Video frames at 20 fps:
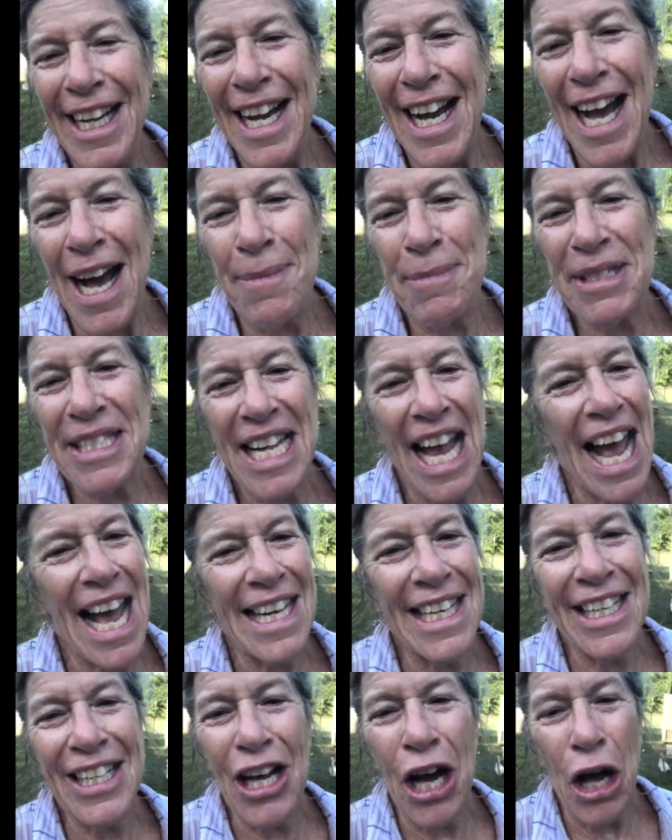I'm
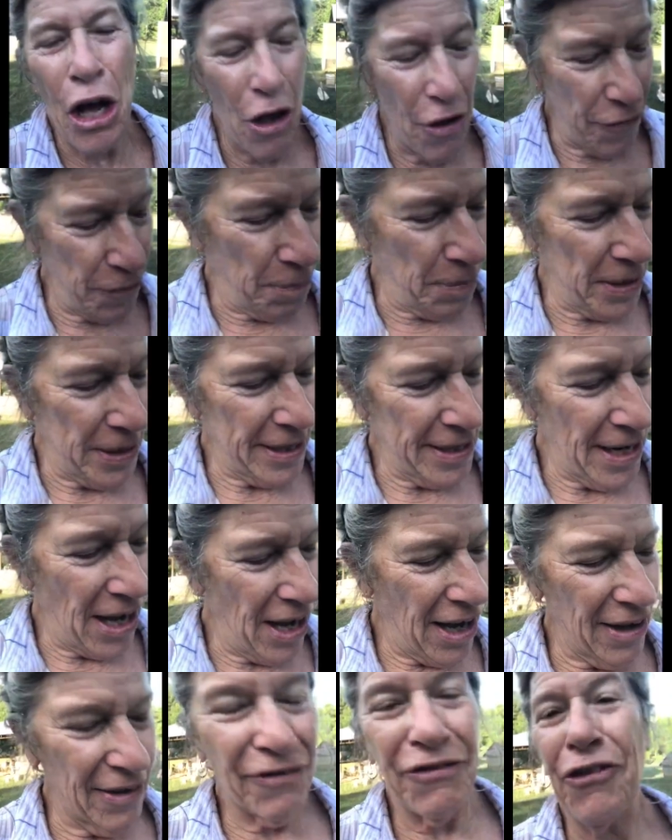signing off, but
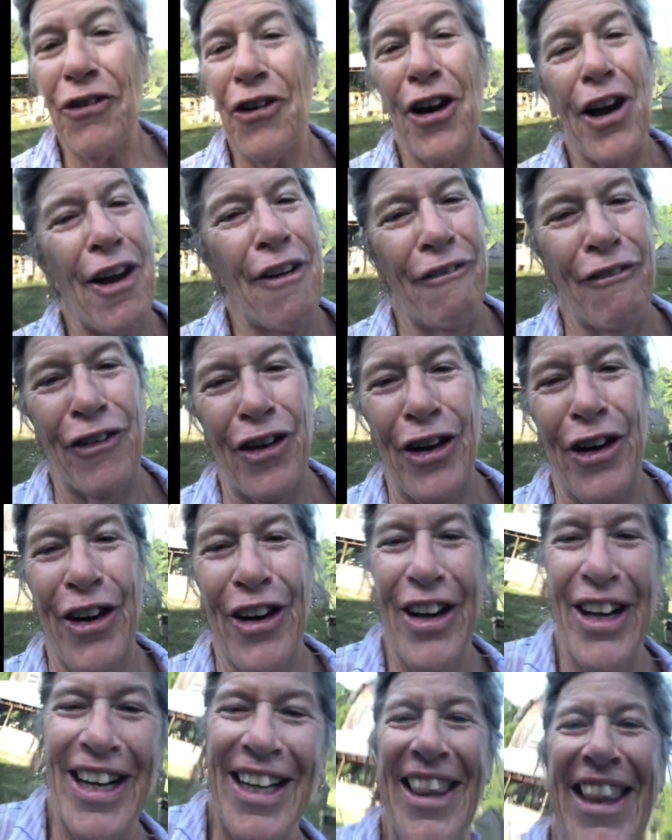not forever.
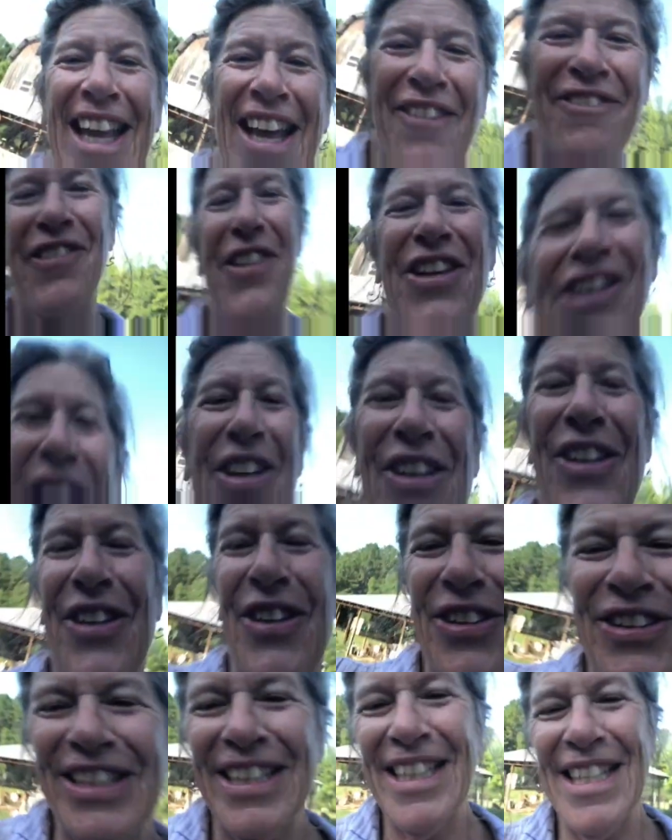Love
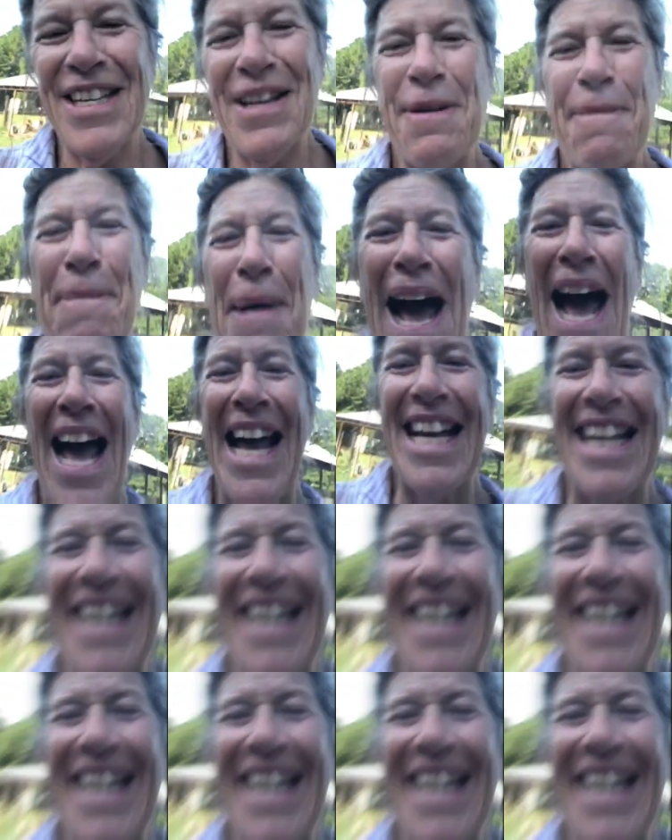you. Bye.